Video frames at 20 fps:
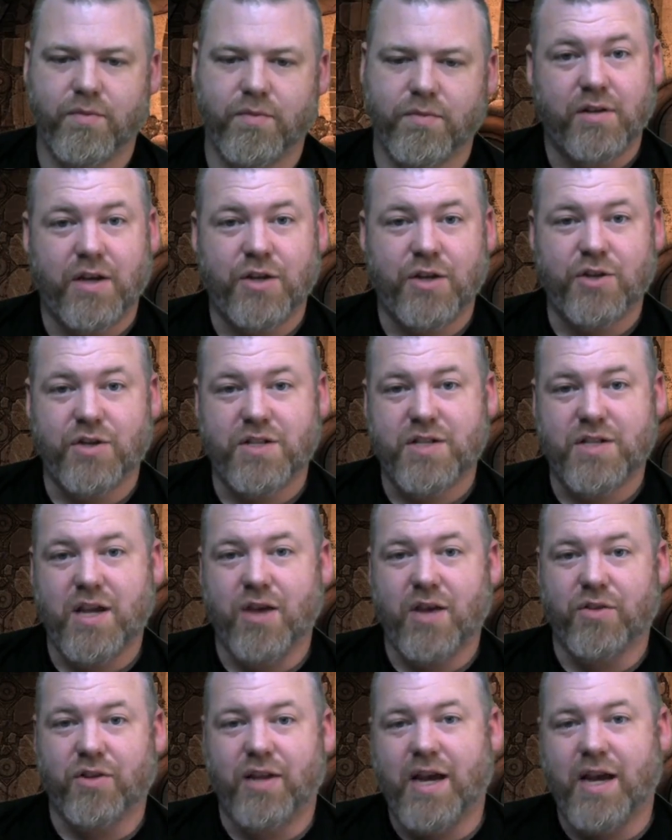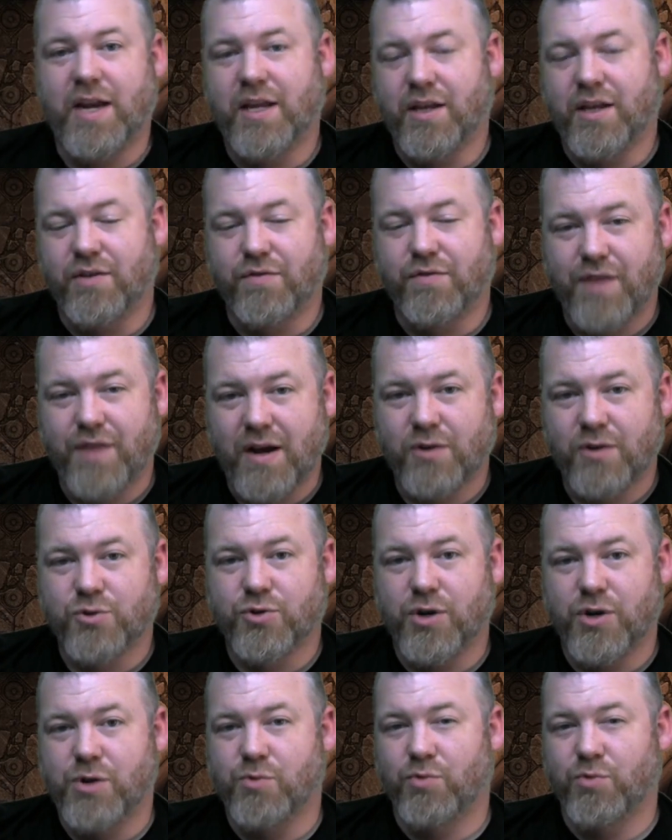and you can see how the lighting in
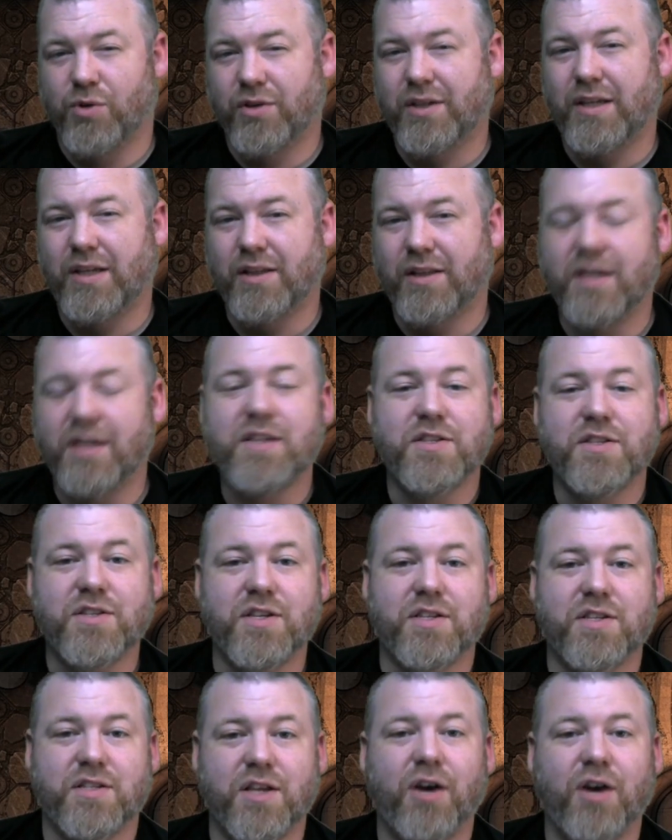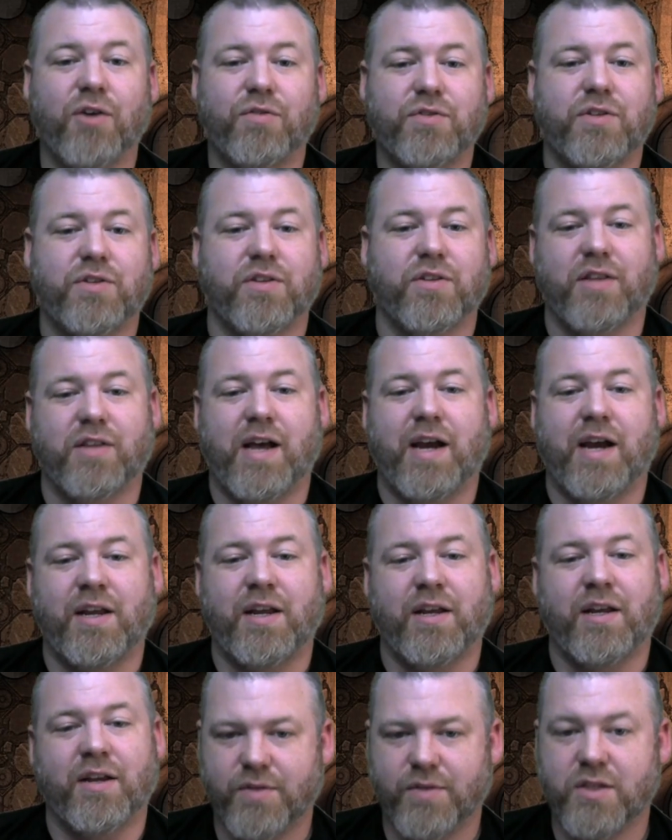Foundry really lends itself to the
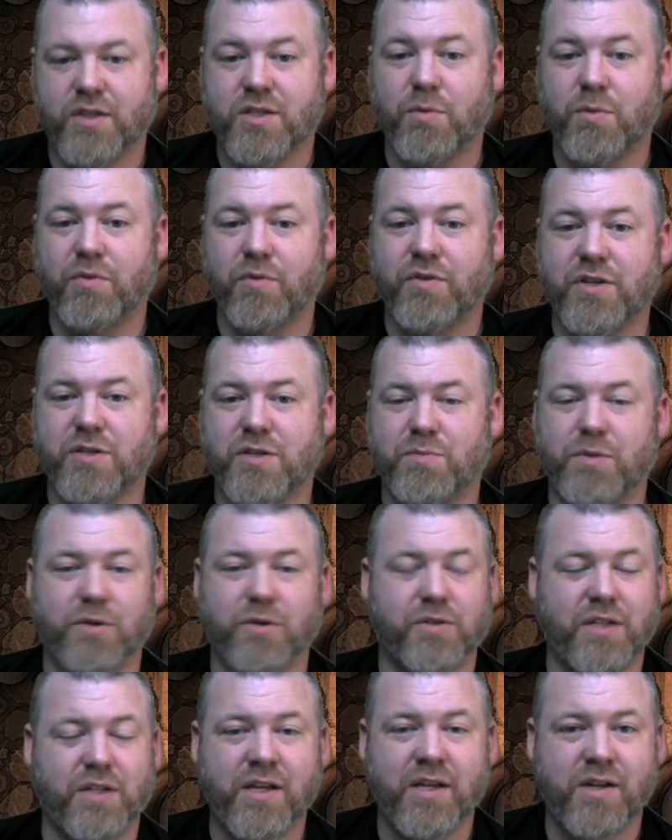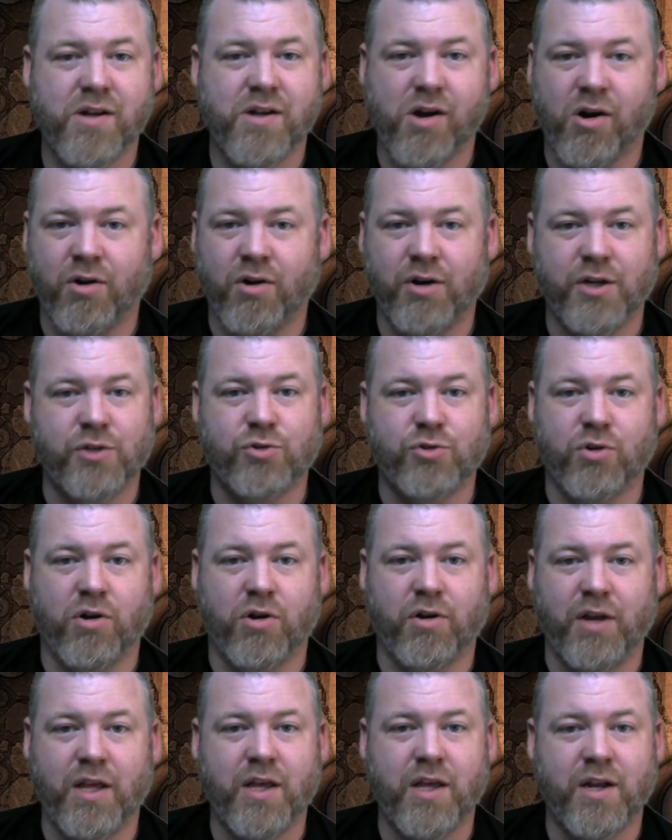lighting. Some of it is built in, already
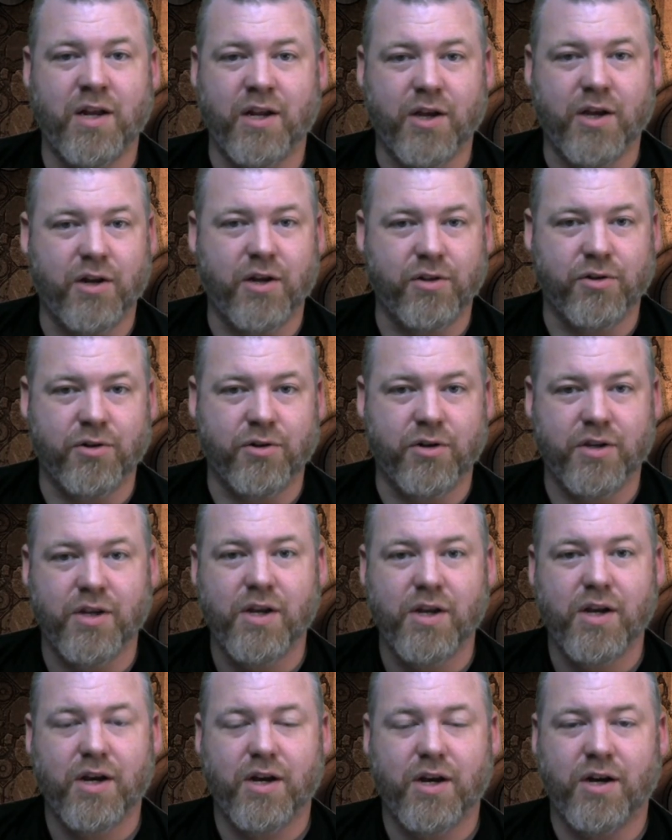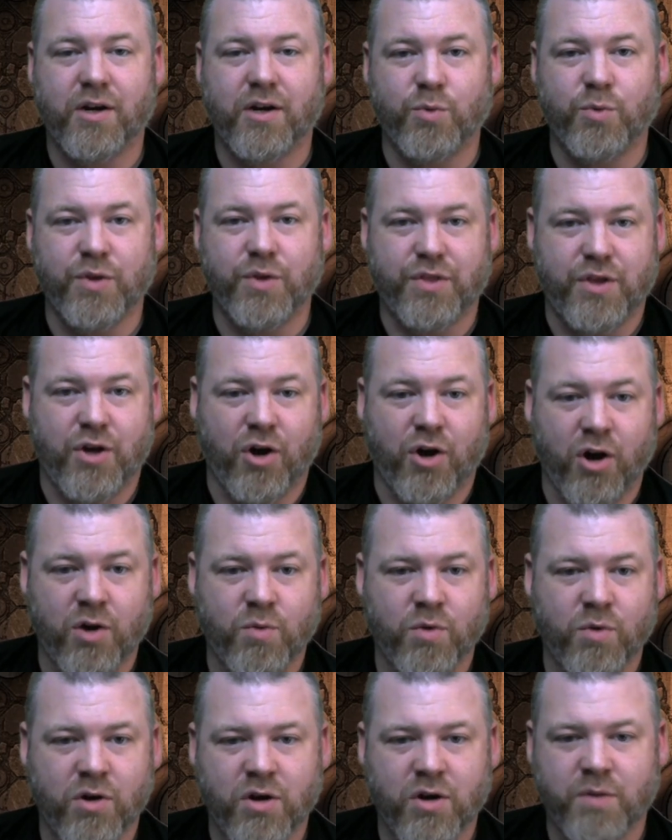drawn in and colored with the
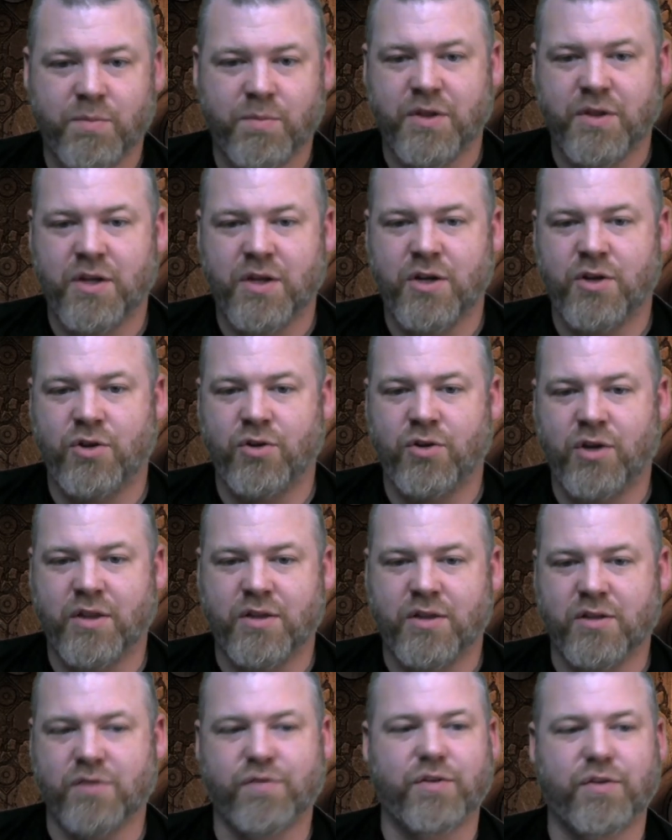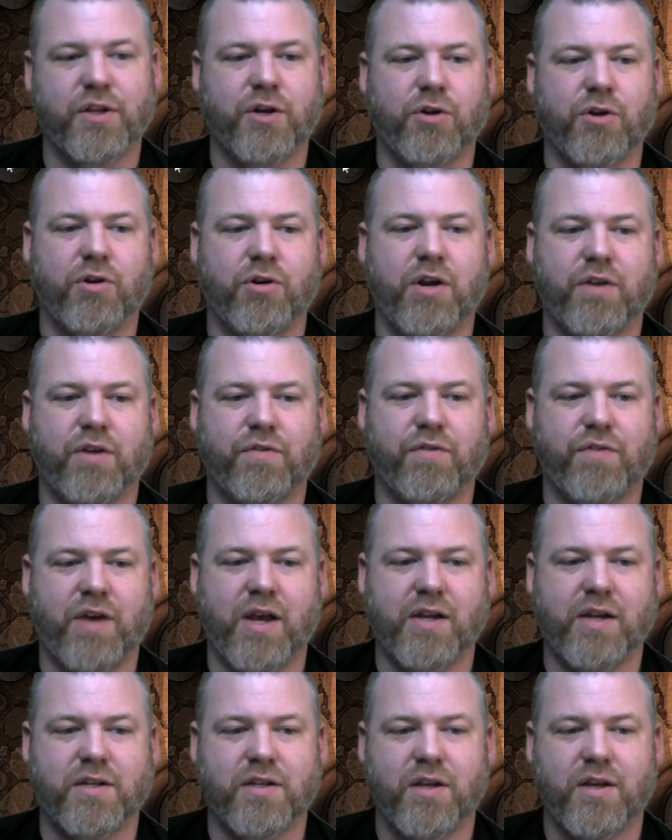artwork, but then you get this flickering
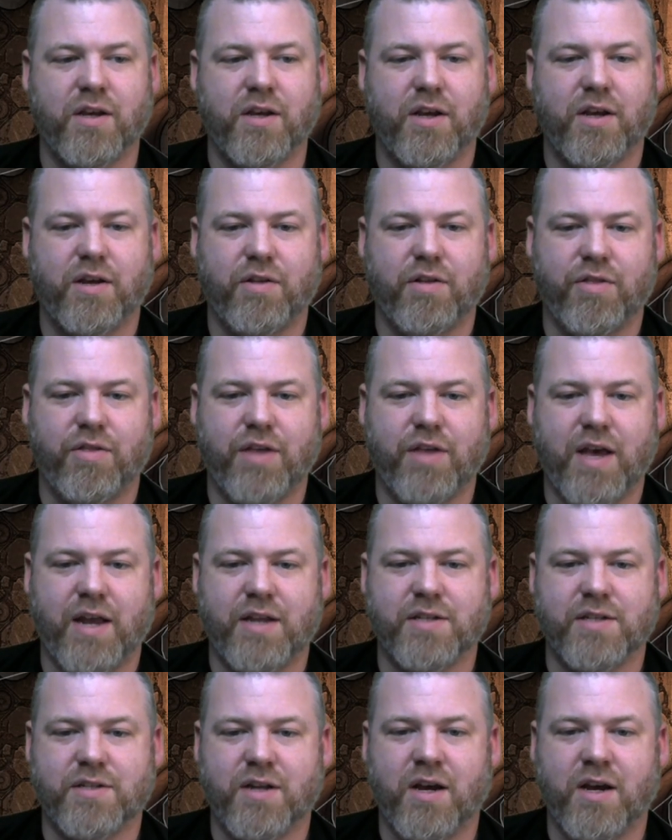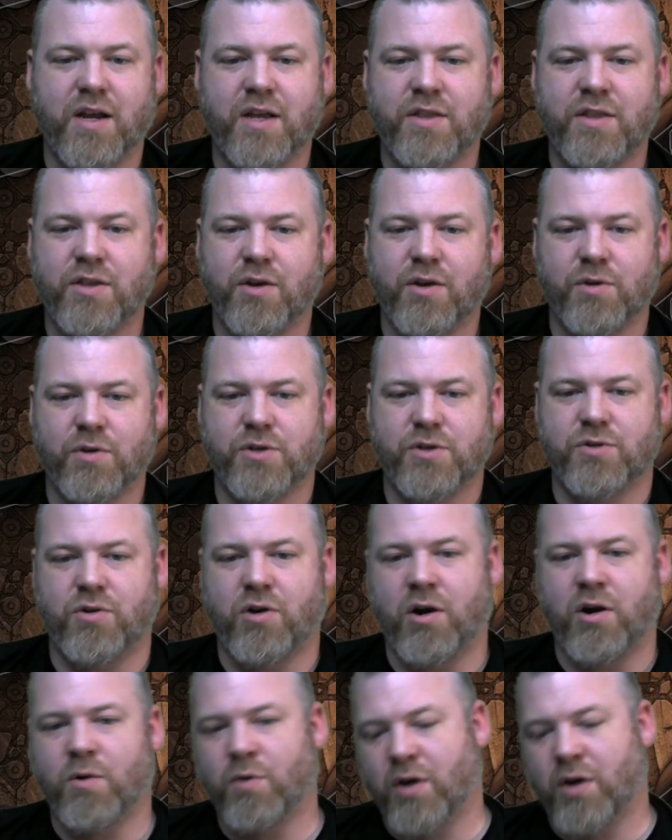effect that is not in the original
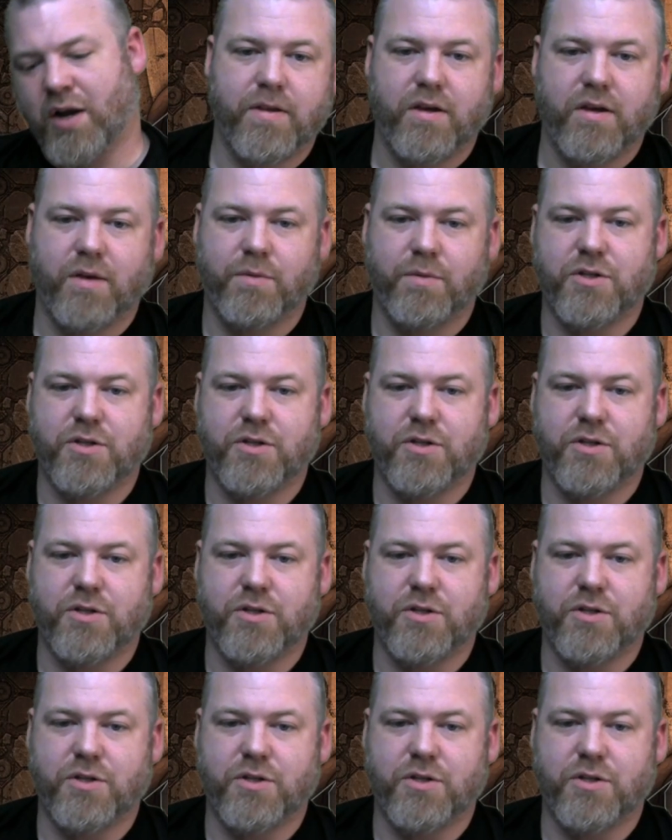artwork. I'm going to